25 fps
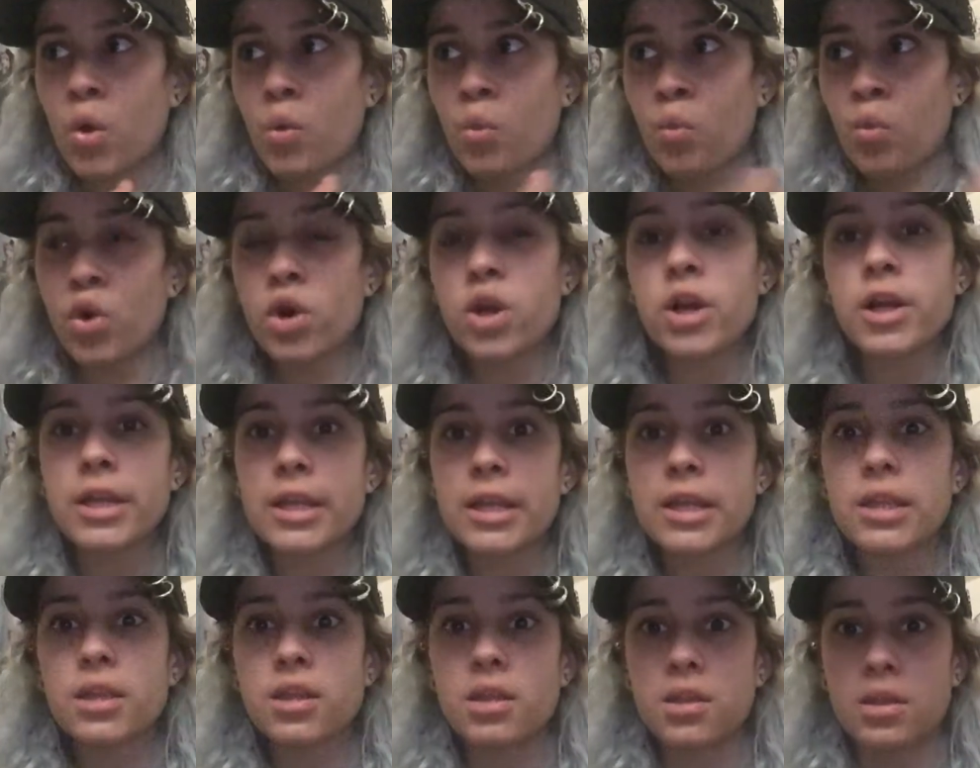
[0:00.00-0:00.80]

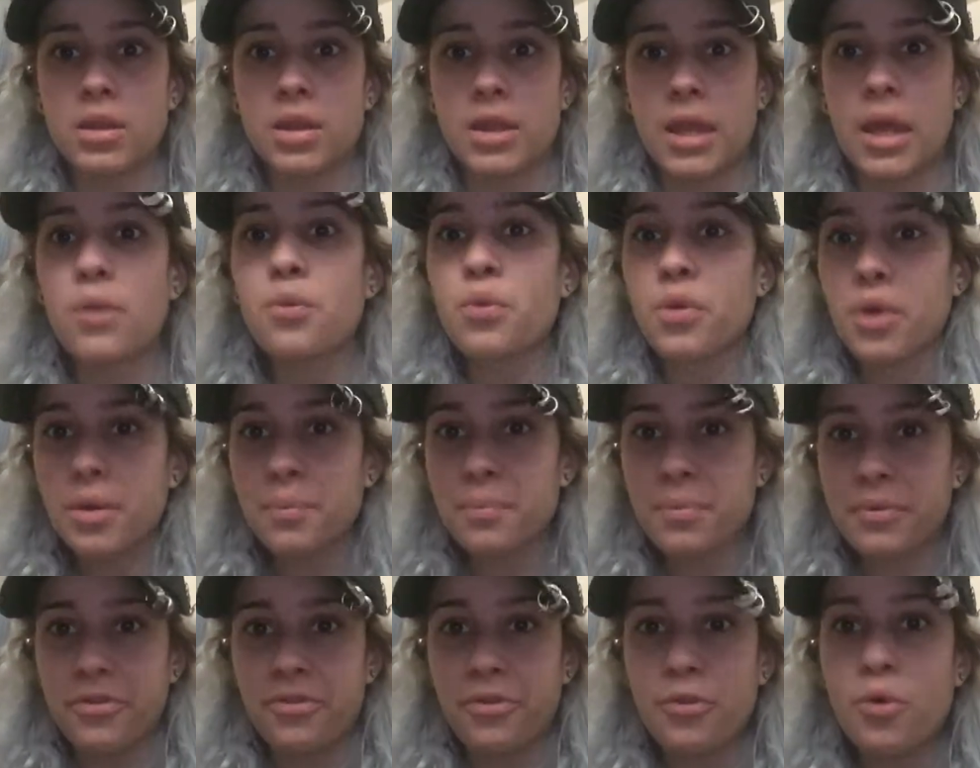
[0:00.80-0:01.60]
were
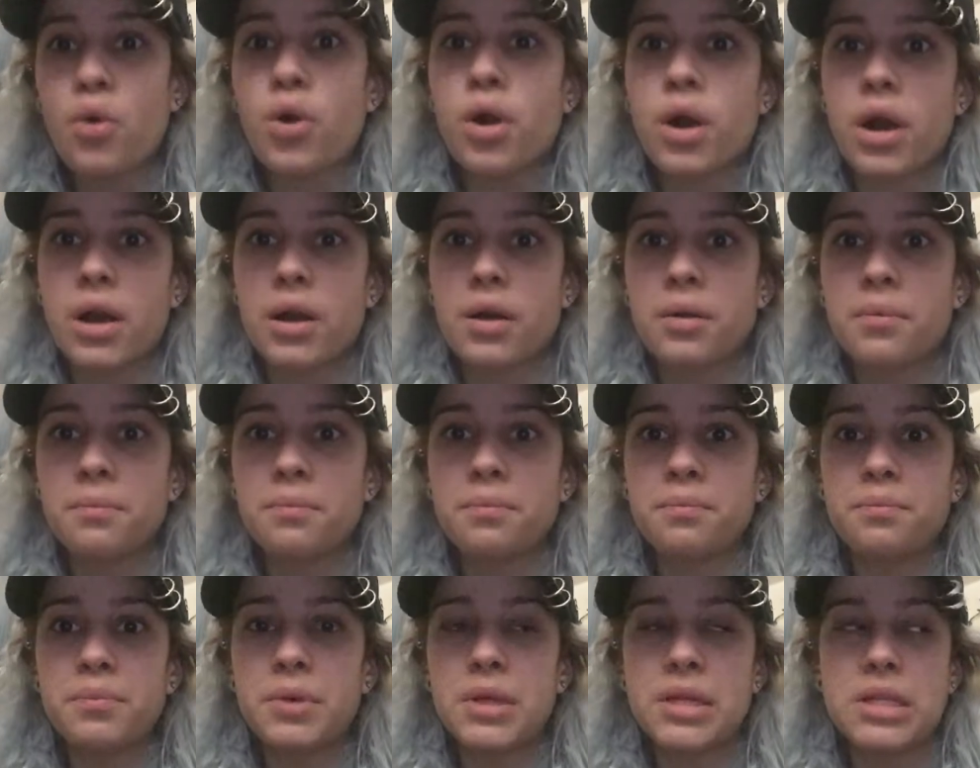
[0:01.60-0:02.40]
before
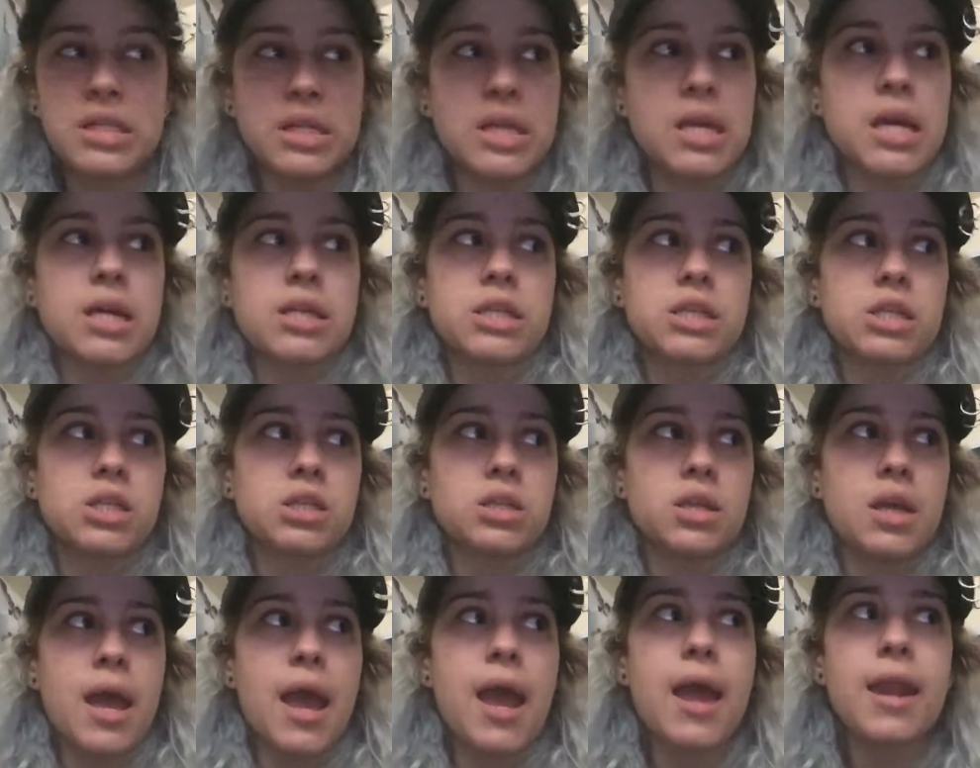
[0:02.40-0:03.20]

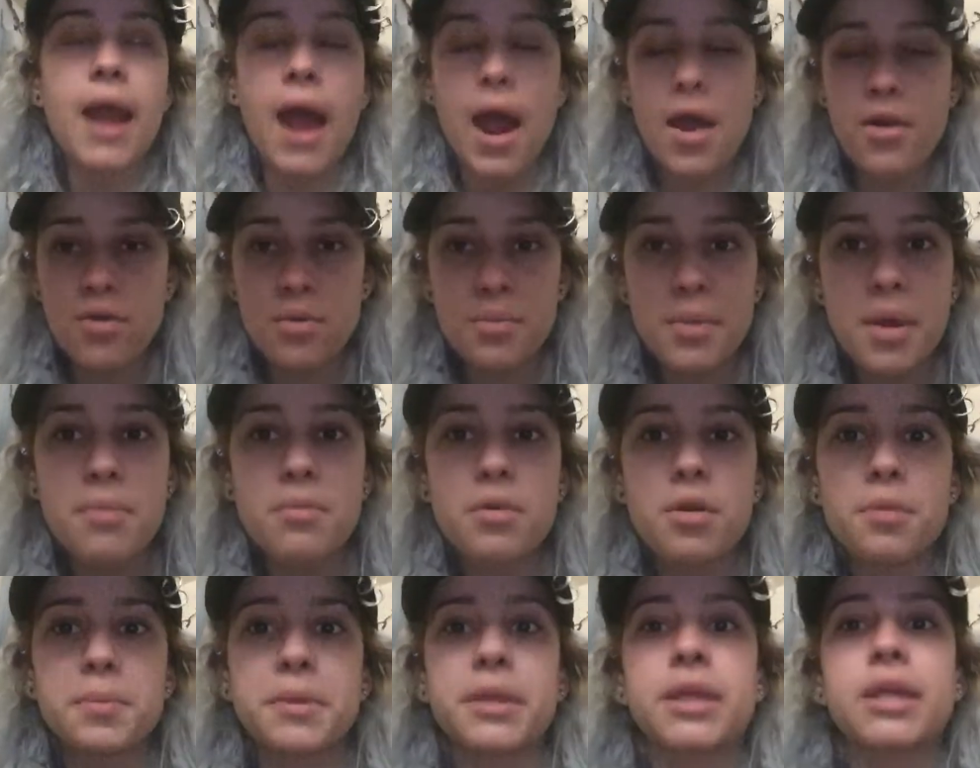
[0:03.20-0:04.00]
BTS, and I
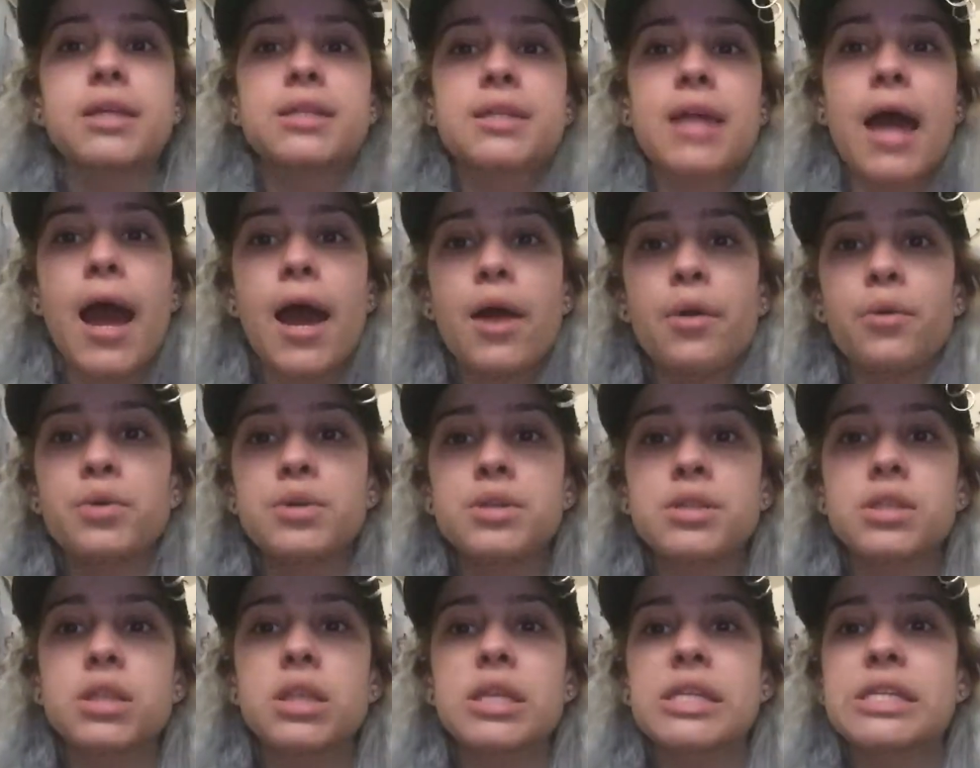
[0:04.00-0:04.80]
remember because I
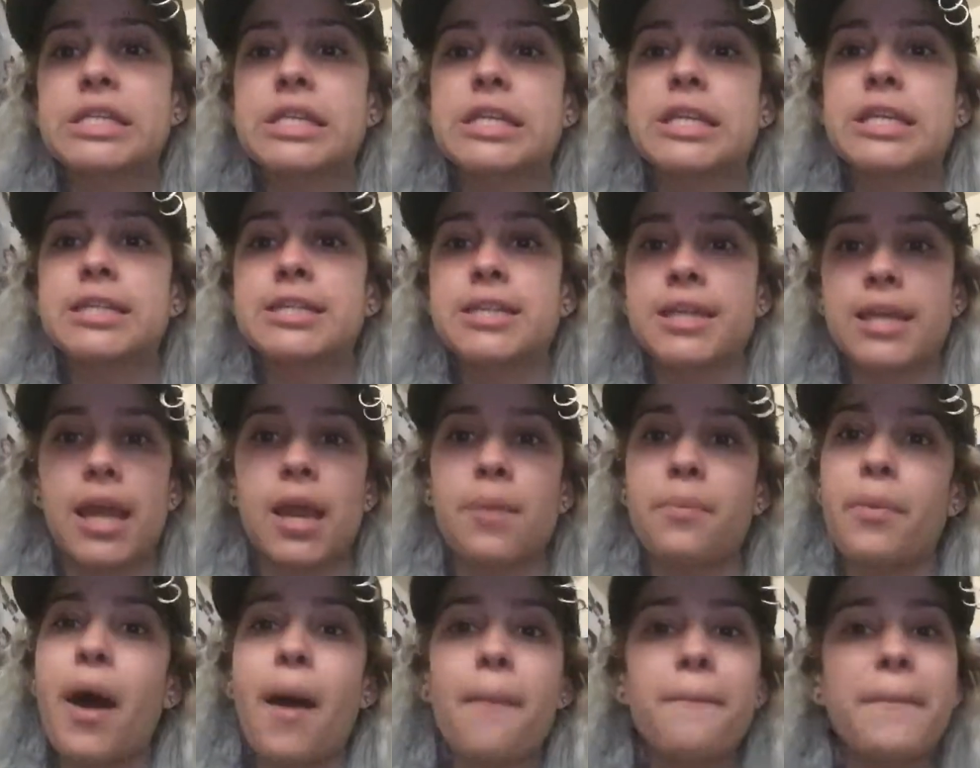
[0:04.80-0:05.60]
was listening to
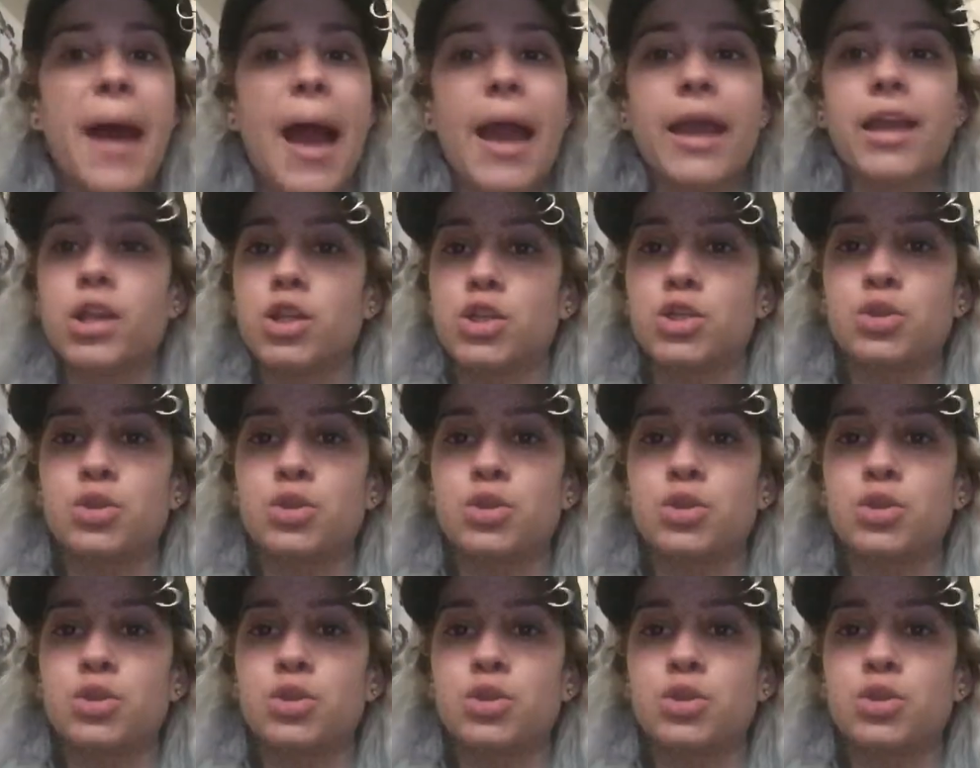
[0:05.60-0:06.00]
K-pop back in